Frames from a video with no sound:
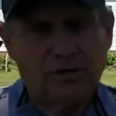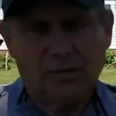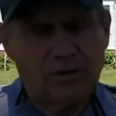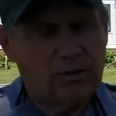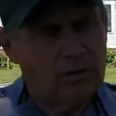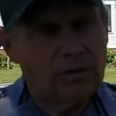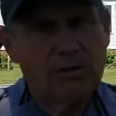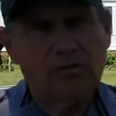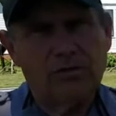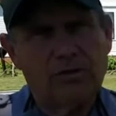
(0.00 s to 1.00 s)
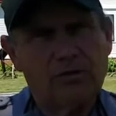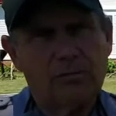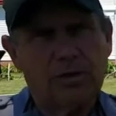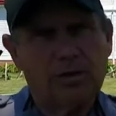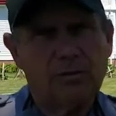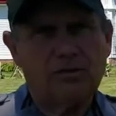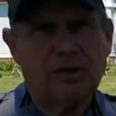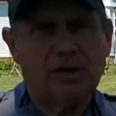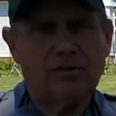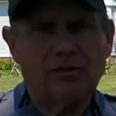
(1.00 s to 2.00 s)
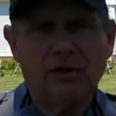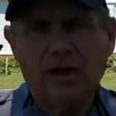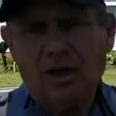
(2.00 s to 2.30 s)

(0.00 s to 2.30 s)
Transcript: There were no roads to this part of Wisconsin.